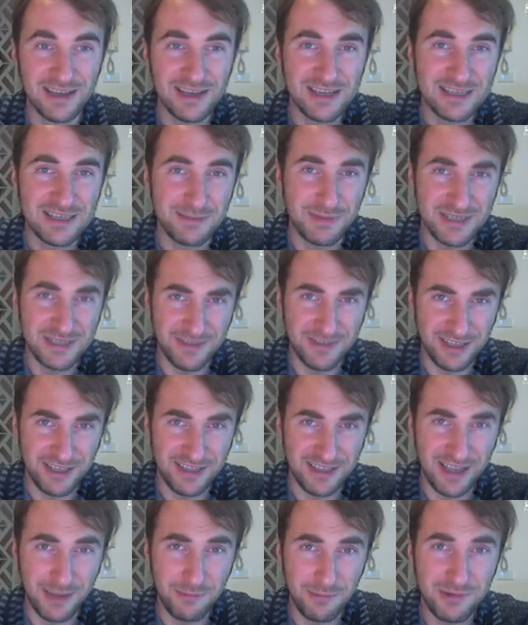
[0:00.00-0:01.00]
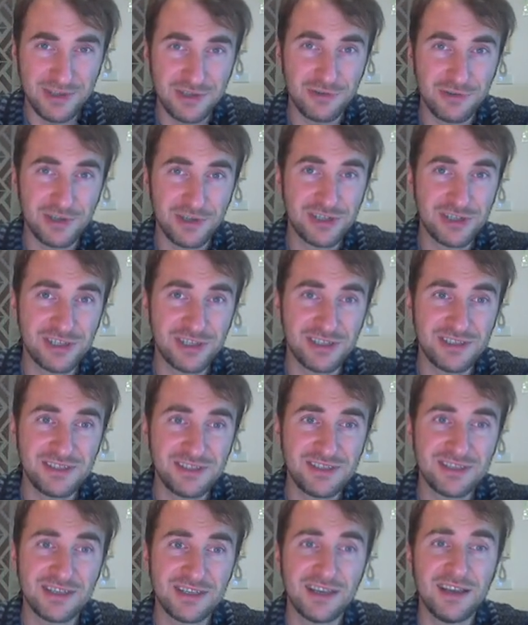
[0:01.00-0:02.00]
specific time
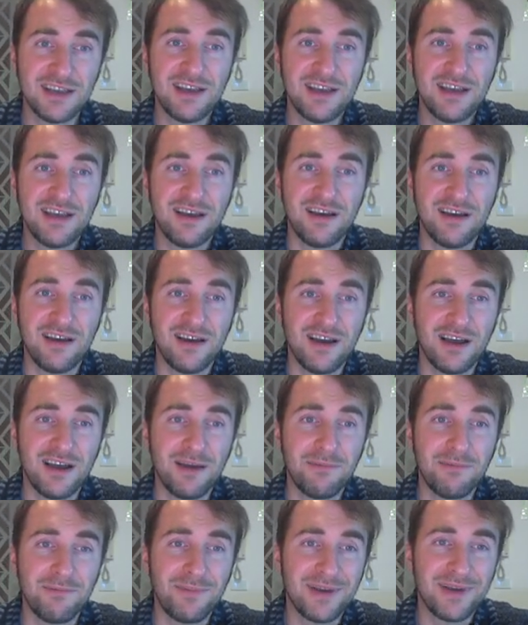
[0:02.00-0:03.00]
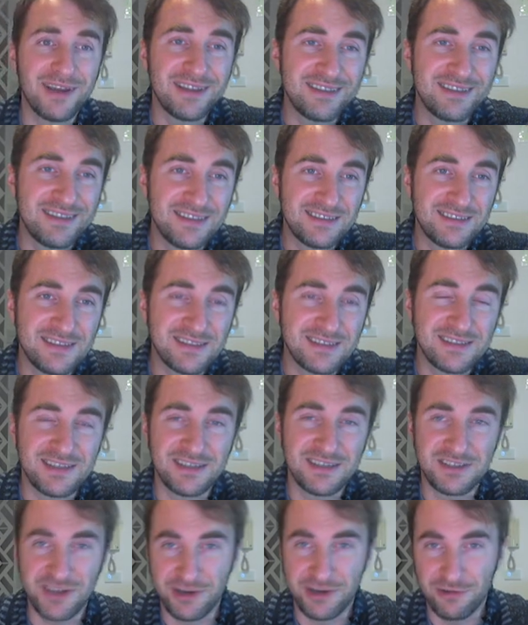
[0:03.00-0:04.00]
restrictions, but this is
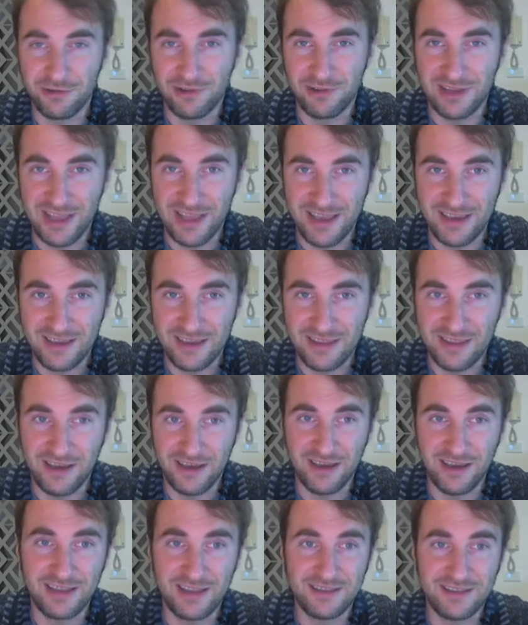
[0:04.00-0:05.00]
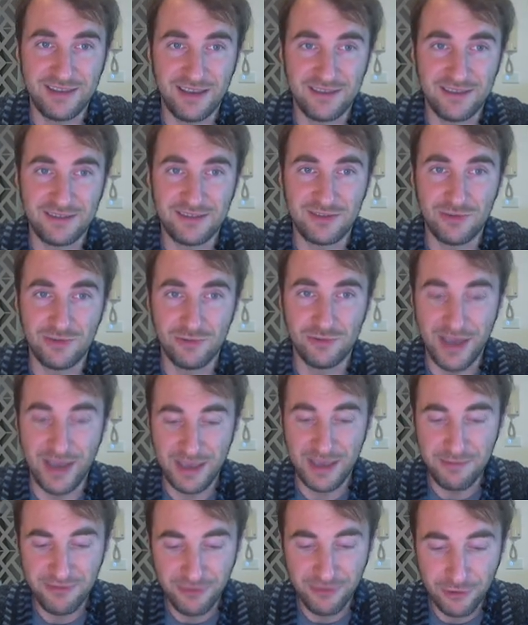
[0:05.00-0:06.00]
the general length I tend to
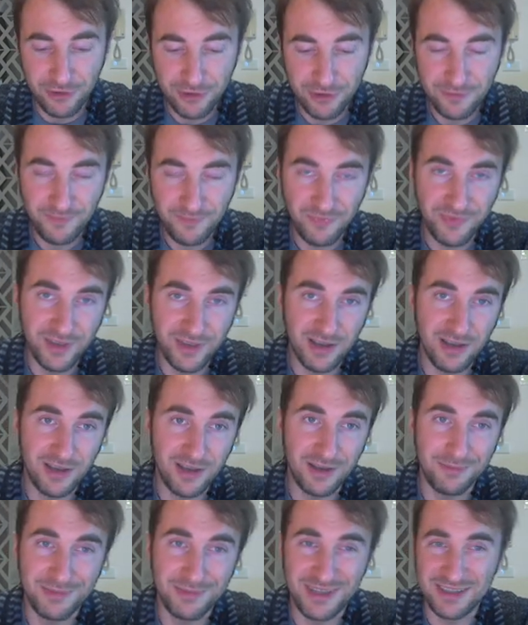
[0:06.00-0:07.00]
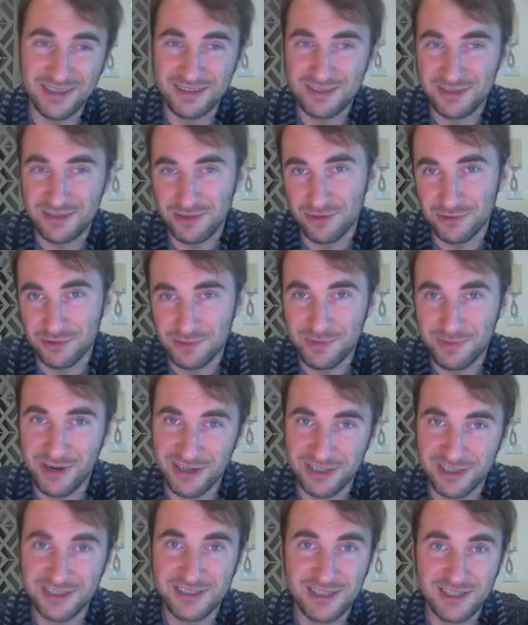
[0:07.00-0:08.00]
aim for. That those
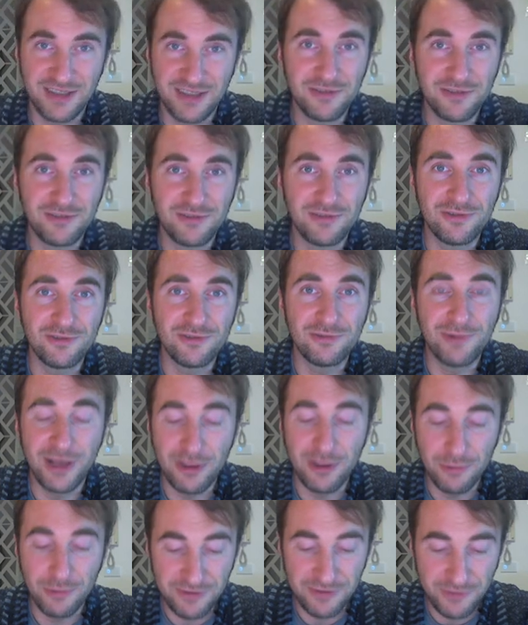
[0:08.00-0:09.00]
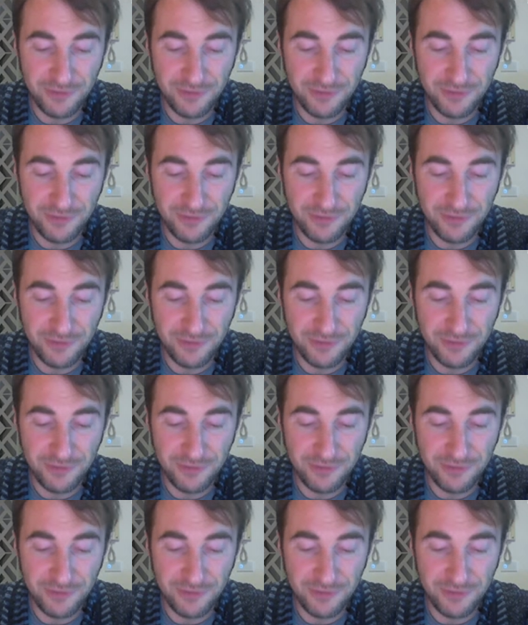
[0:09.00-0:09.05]
projects tend to do well with